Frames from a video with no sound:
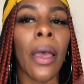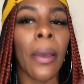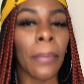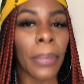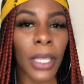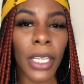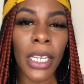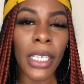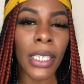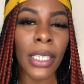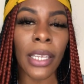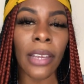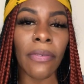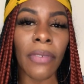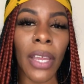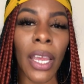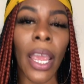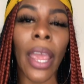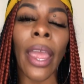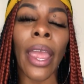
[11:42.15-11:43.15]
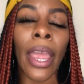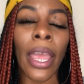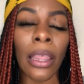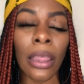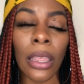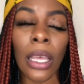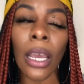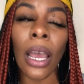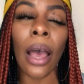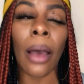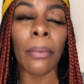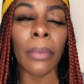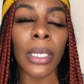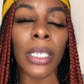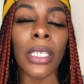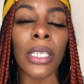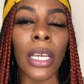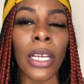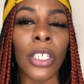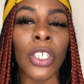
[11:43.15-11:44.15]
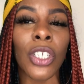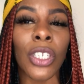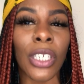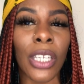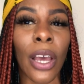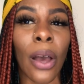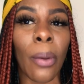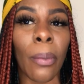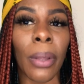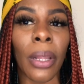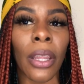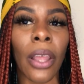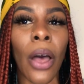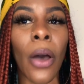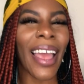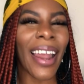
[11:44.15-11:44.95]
please leave it in the comment section down below.